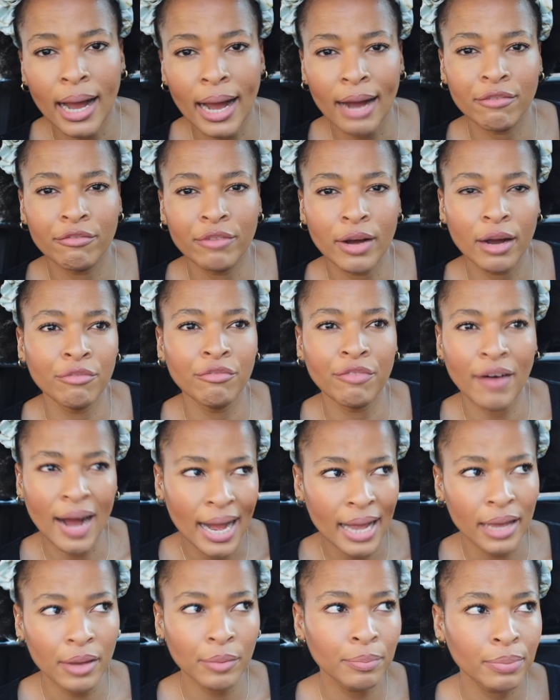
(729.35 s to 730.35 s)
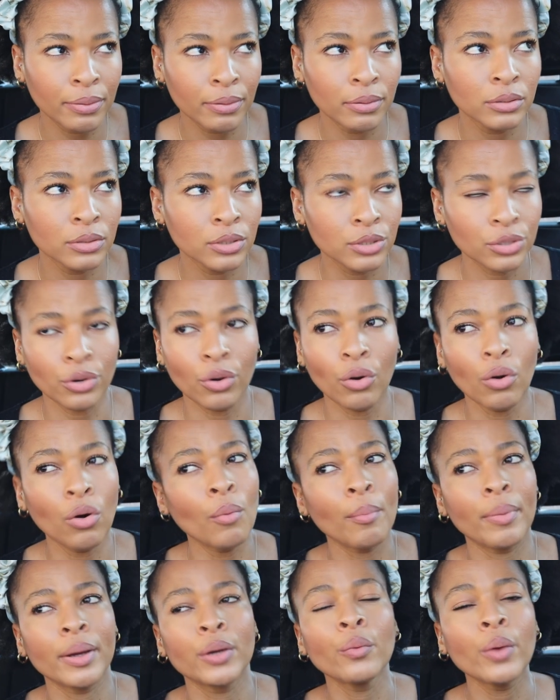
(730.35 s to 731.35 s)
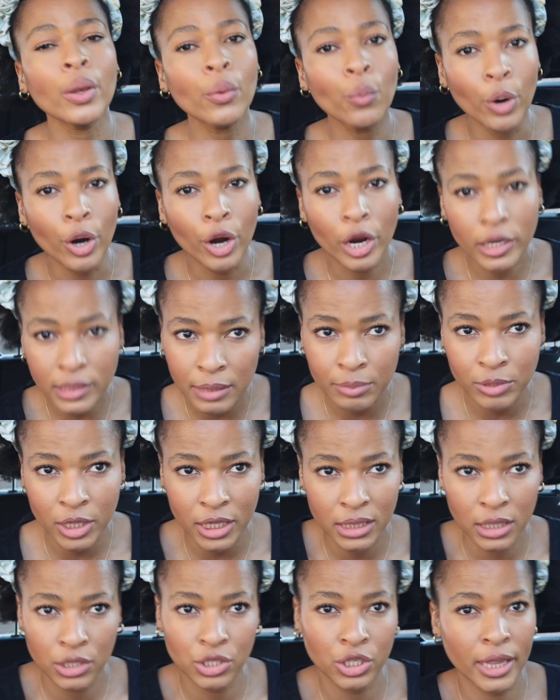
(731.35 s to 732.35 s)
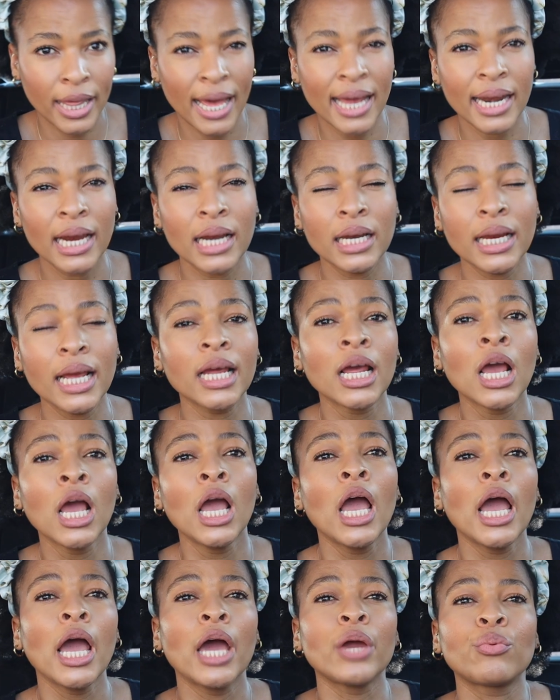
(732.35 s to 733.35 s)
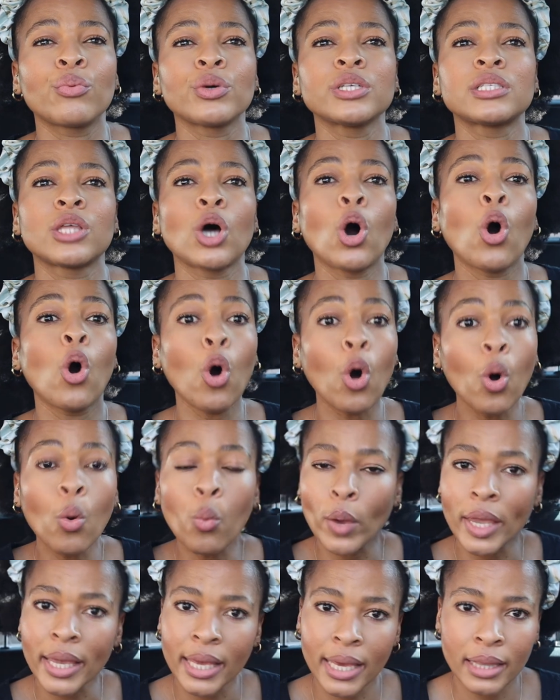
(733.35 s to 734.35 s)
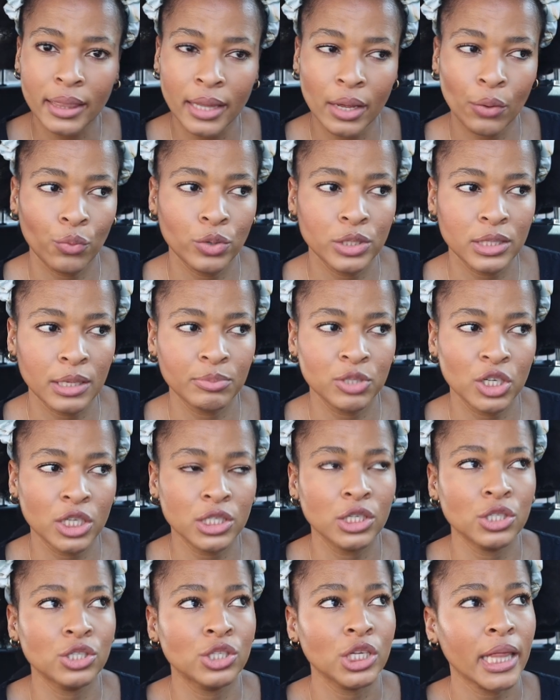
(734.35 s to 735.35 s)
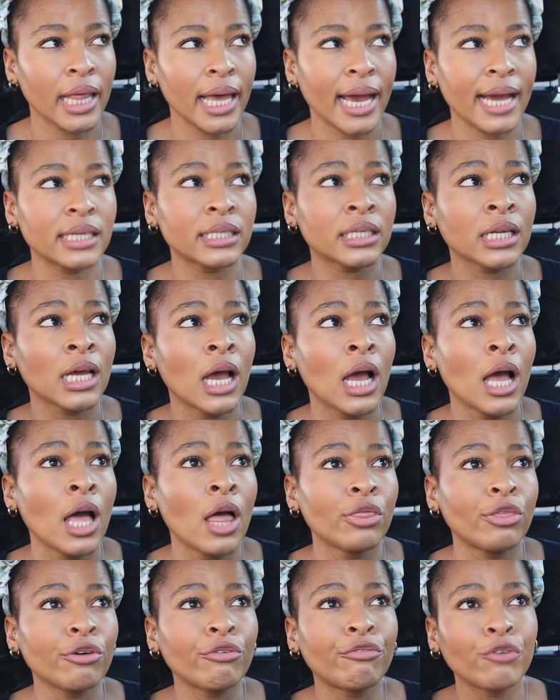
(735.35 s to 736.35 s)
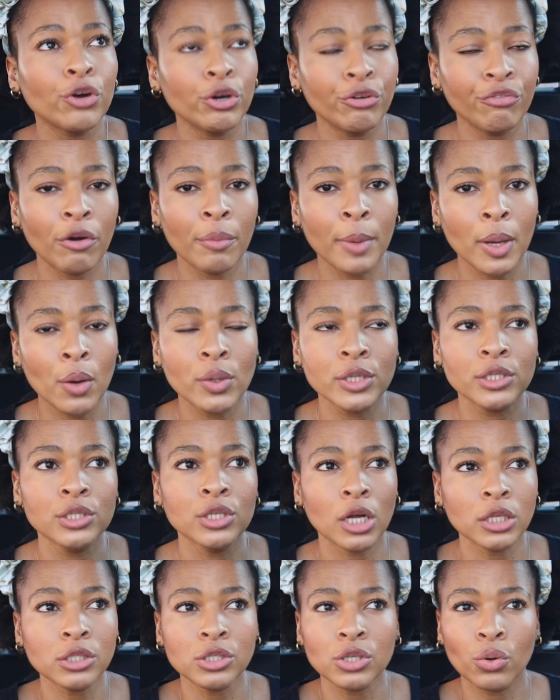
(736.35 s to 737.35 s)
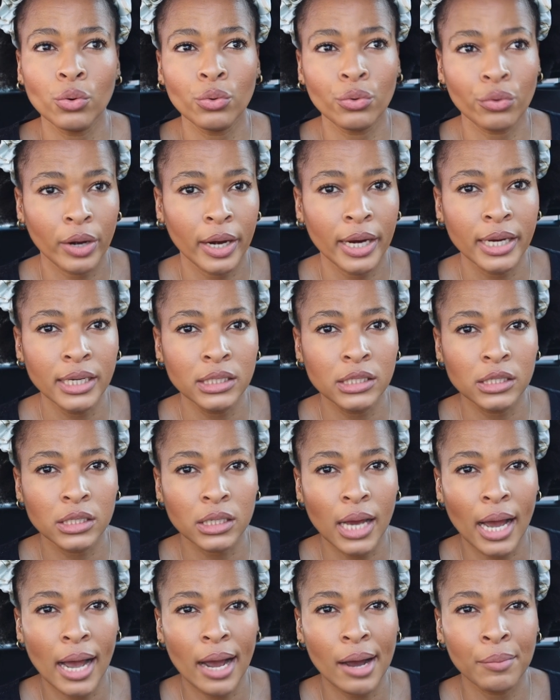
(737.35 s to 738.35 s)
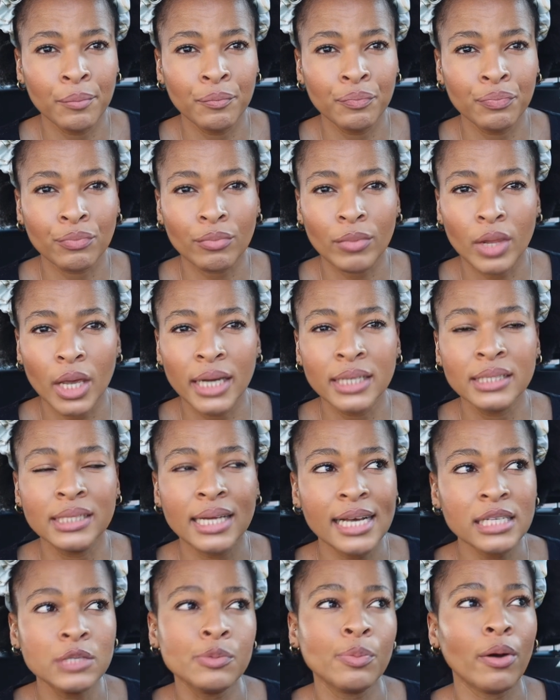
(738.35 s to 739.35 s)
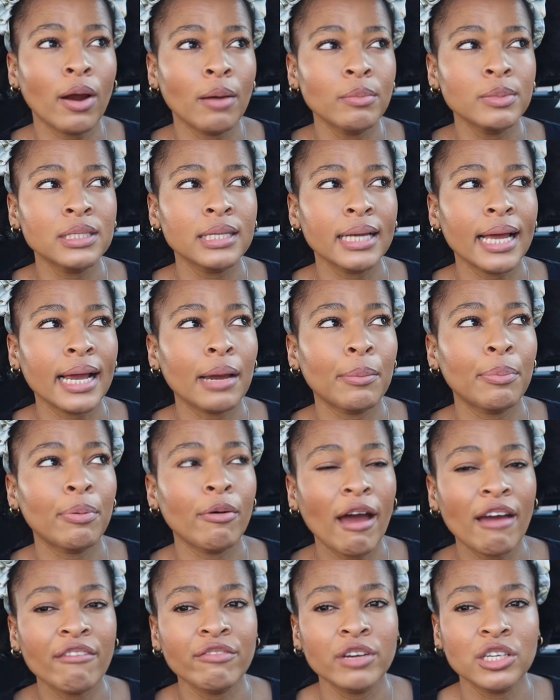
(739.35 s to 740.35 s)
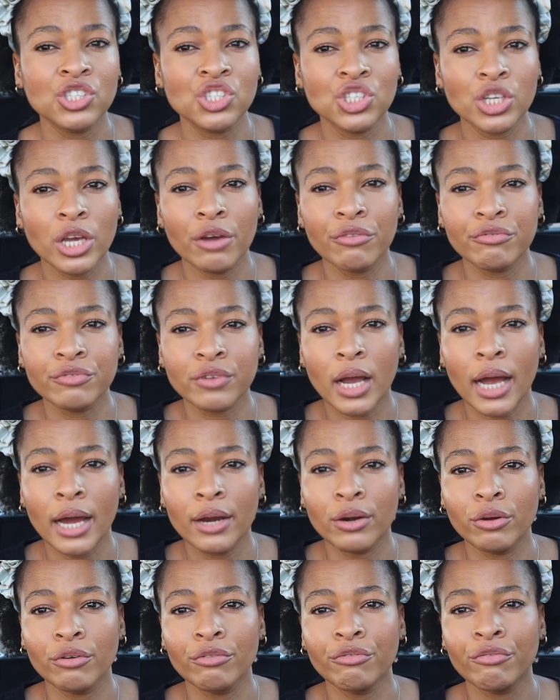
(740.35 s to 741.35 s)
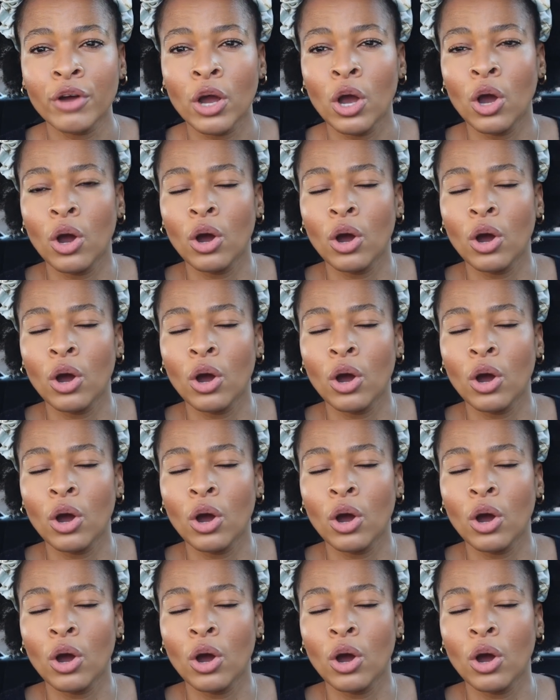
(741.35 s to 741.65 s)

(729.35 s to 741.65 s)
a vibe, you know, but we were subjected to that, and it was the whole weekend that we're subjected to that. The food for me was not so great. It does promise like a private chef kind of